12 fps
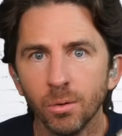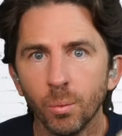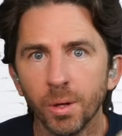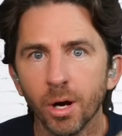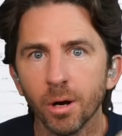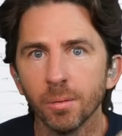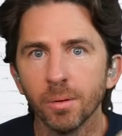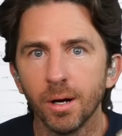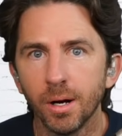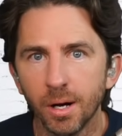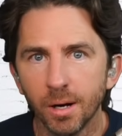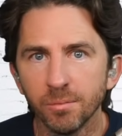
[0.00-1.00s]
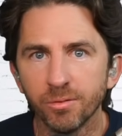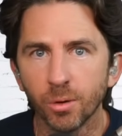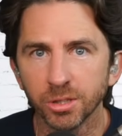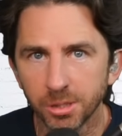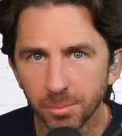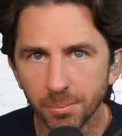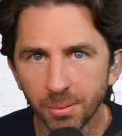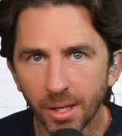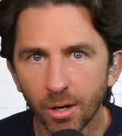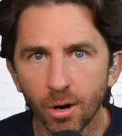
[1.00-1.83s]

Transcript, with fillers: We are uh, forced to be playing